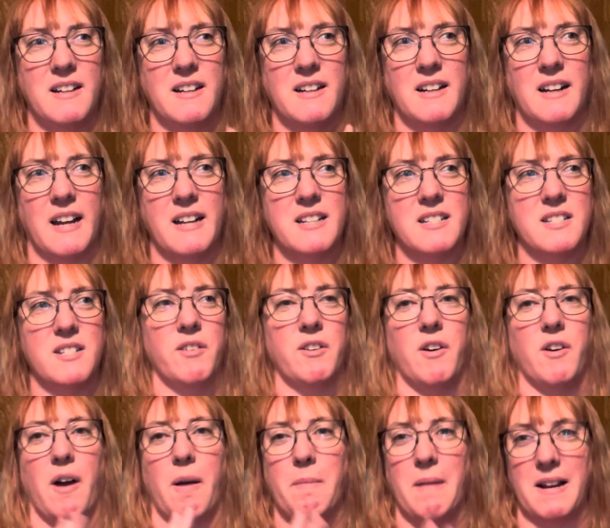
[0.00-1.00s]
I just don't
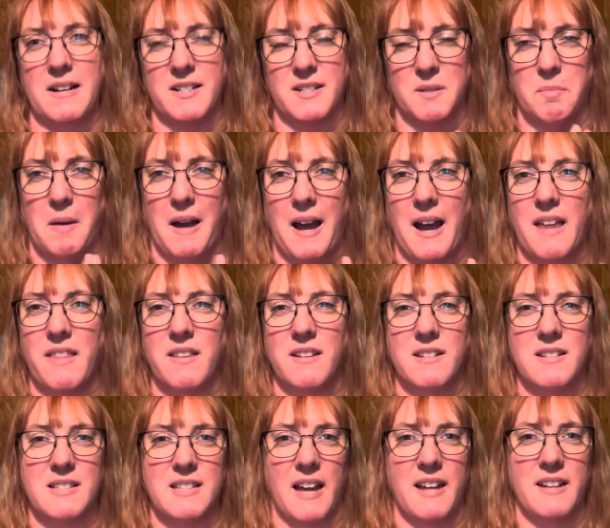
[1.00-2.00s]
know. I might just buy the
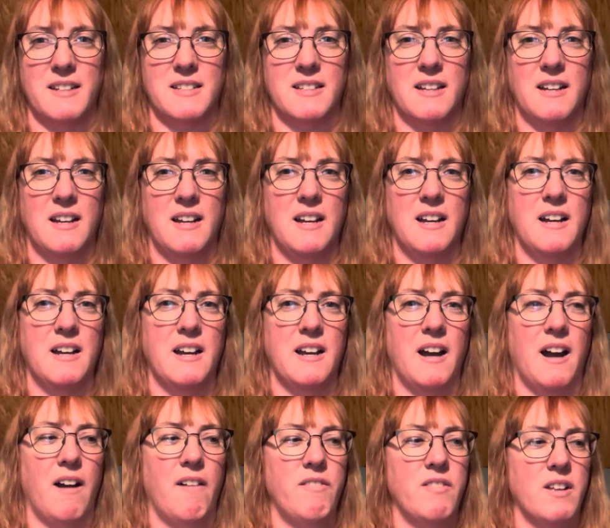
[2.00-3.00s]
set
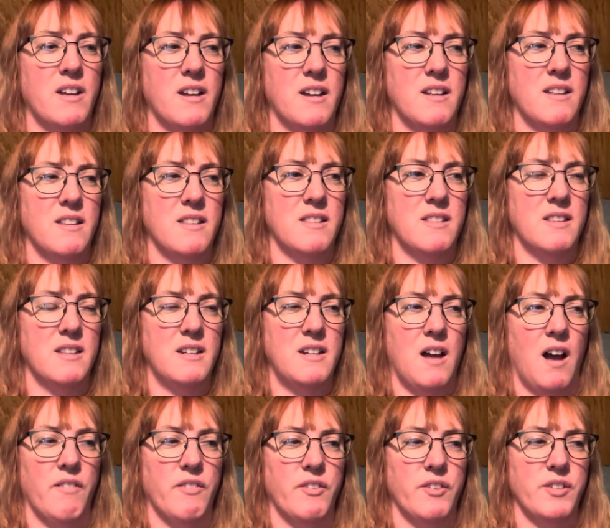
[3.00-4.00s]
of the, the
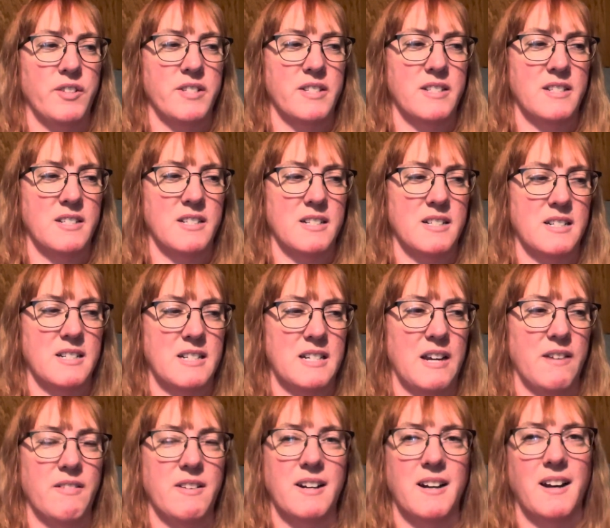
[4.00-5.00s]
novels and just
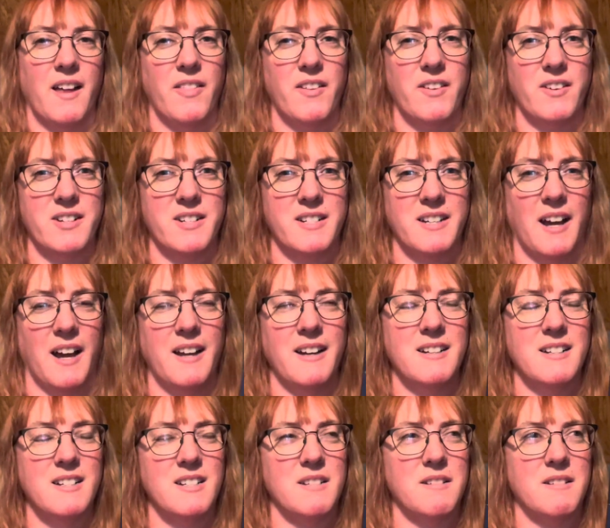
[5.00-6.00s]
give it another shot
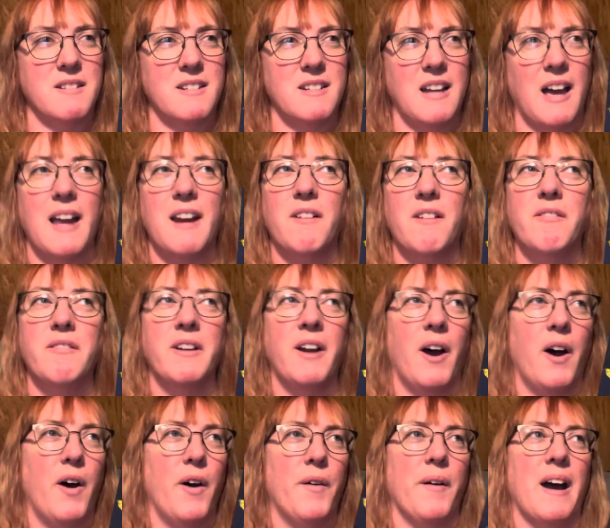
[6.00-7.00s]
and just, I don't
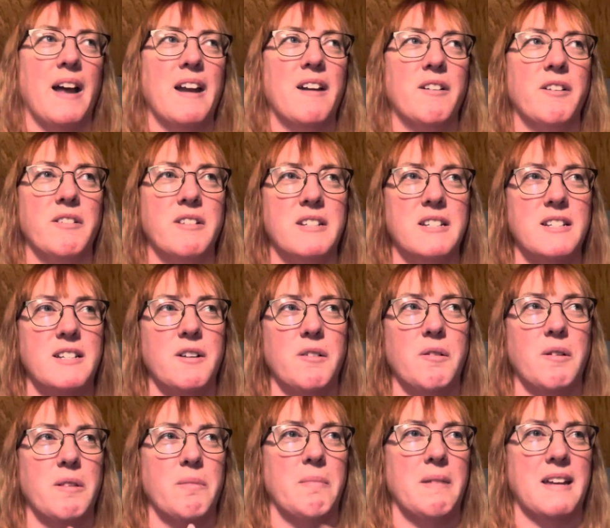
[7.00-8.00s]
know. I don't know what to do
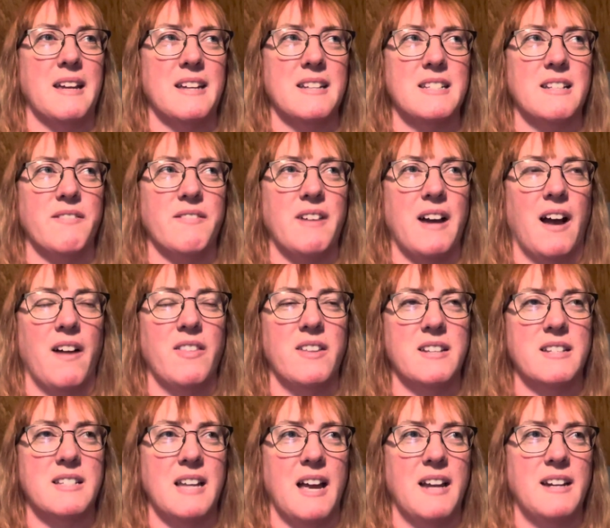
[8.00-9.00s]
with because of how
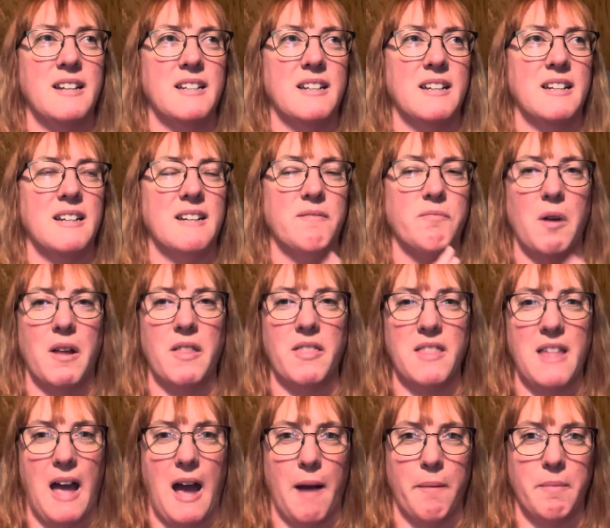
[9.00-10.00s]
this ended and what
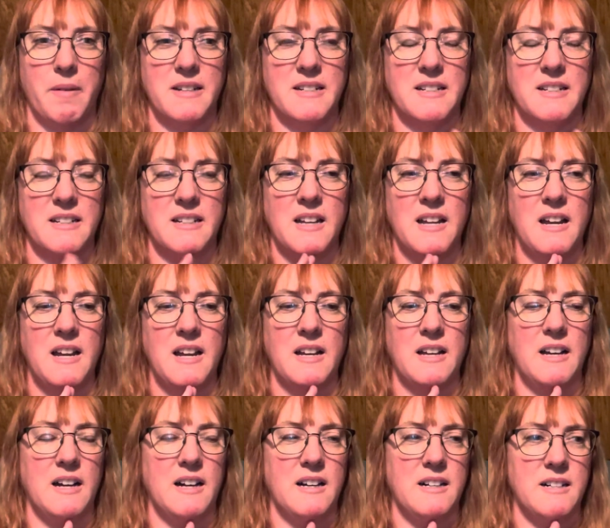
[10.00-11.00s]
happened. And,
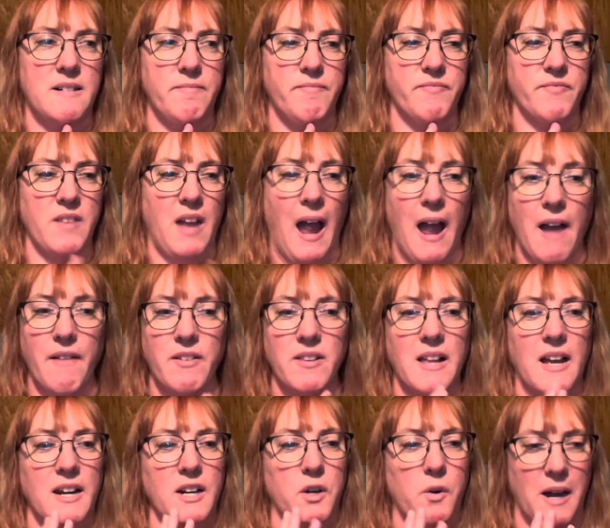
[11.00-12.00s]
um, I have a
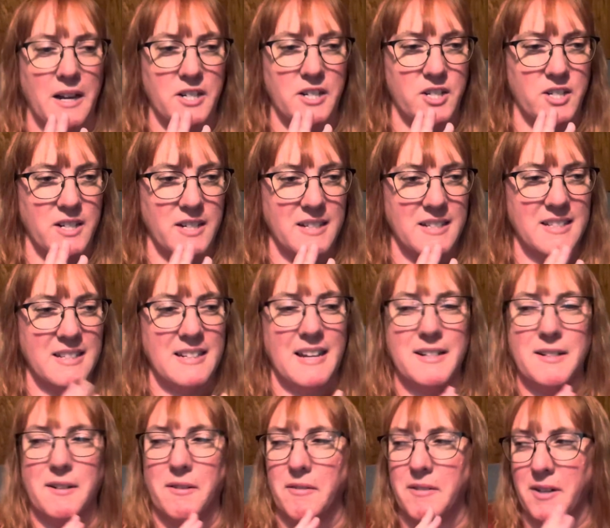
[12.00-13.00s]
lot of questions and I
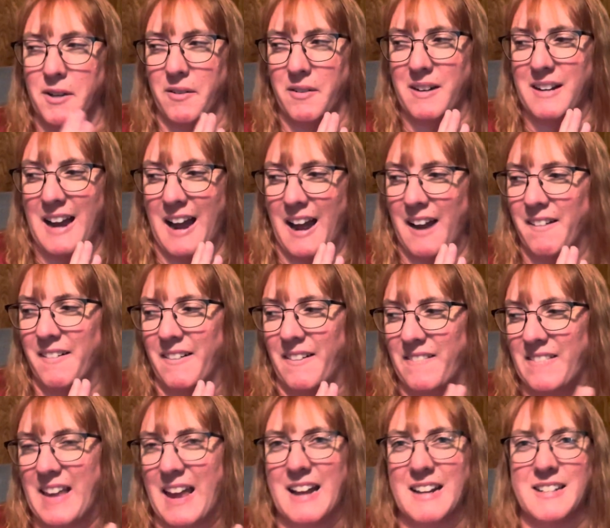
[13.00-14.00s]
don't know any, I don't know
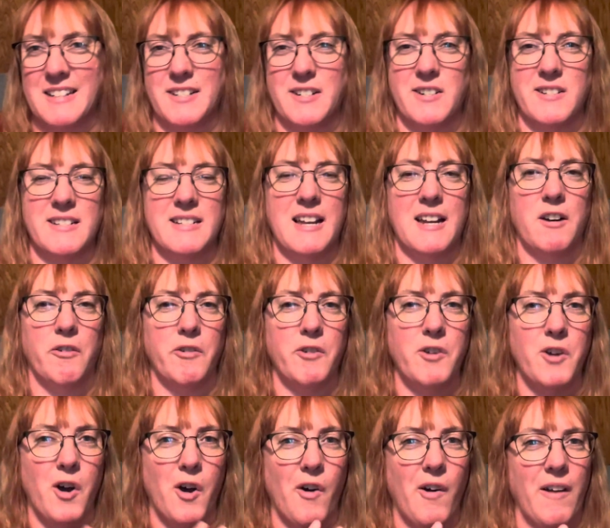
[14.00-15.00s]
the answers and I don't
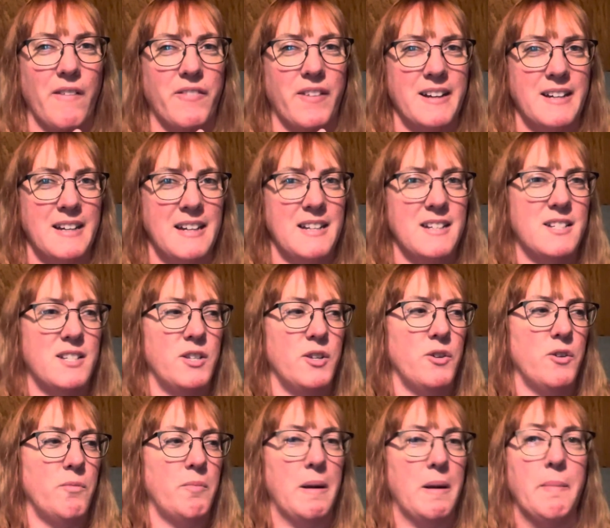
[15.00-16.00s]
know if I need
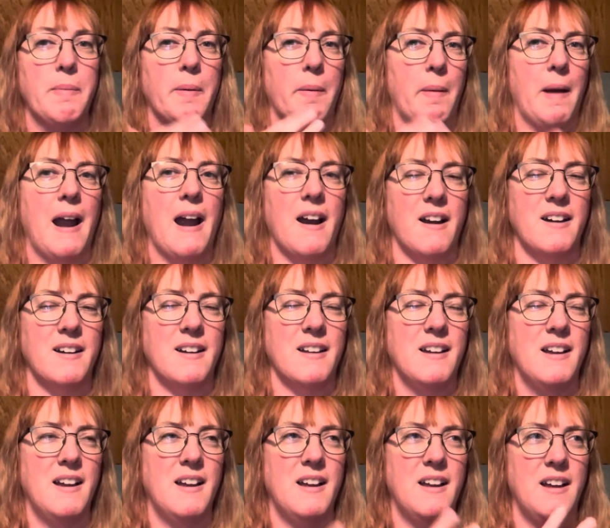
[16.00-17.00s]
to be prepared
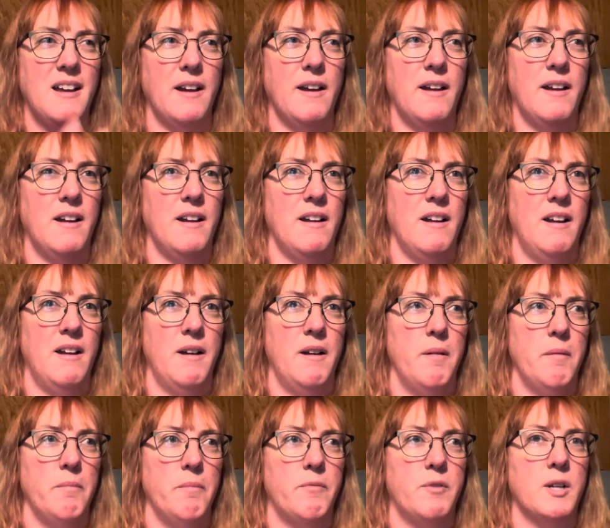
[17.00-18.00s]

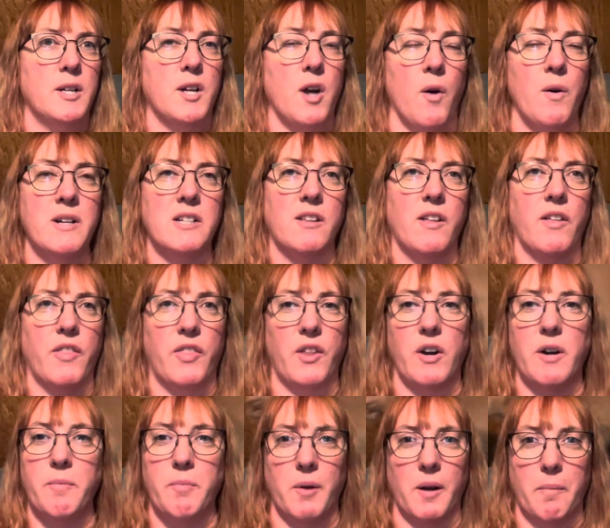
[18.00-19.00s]
to go into the
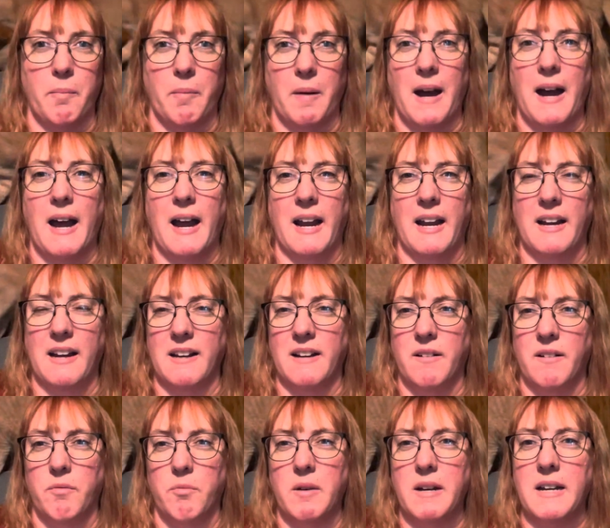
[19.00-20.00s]
third book by
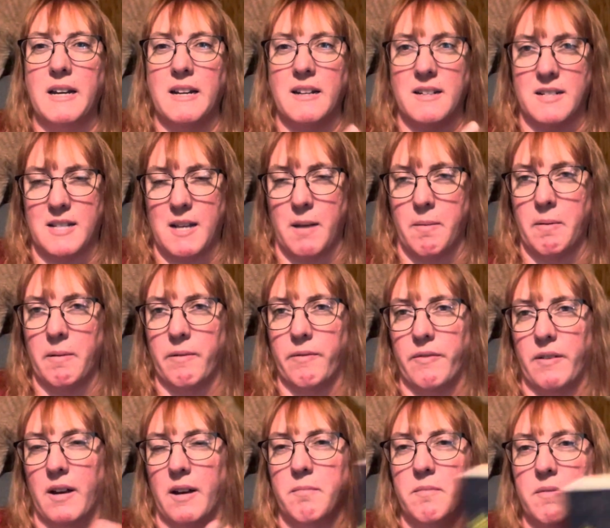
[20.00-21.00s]
reading some of
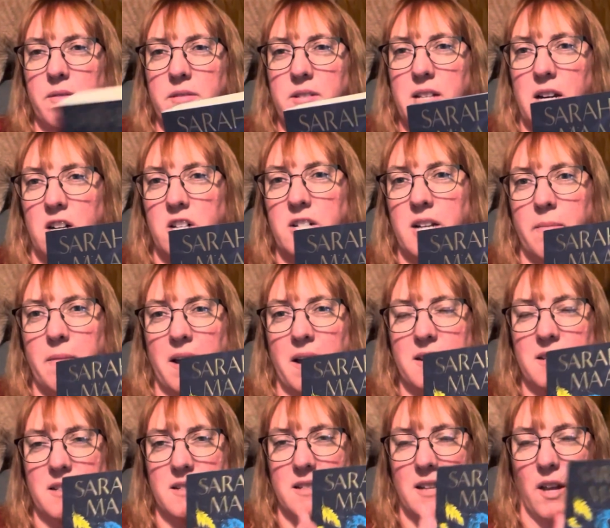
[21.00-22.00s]
um, Sarah J.
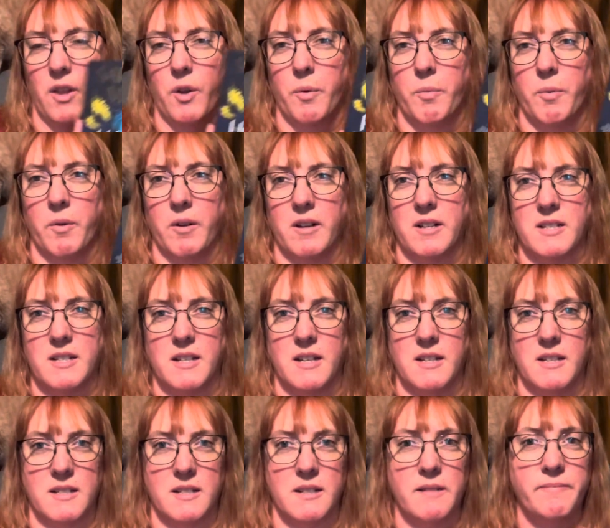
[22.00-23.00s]
Maas's other books
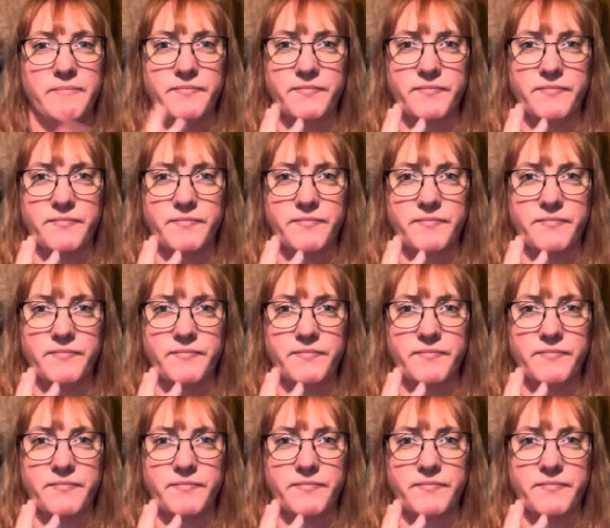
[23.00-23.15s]
because